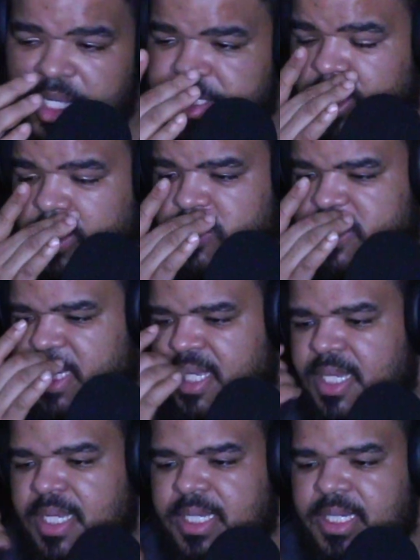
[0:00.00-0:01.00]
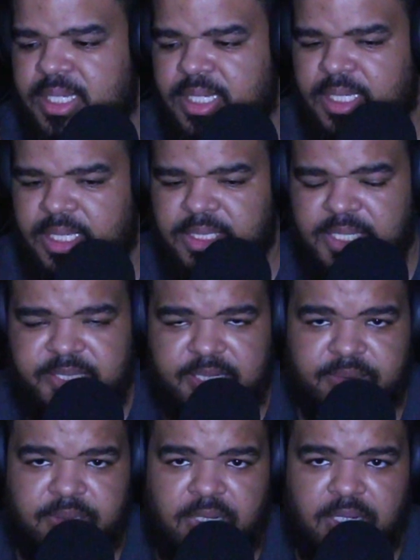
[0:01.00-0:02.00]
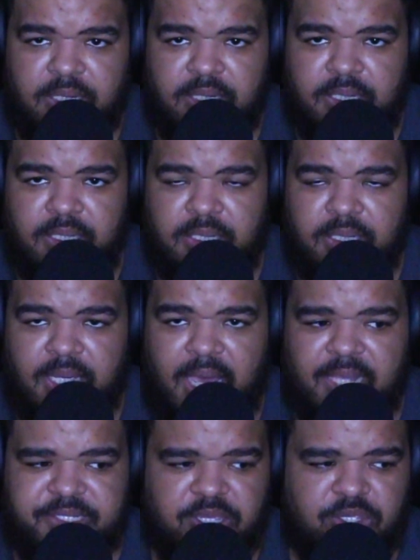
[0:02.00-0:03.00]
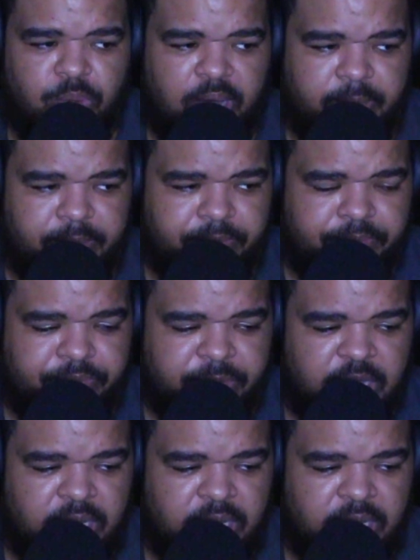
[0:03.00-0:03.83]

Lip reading: my boss goes, listen, I'll tell you what,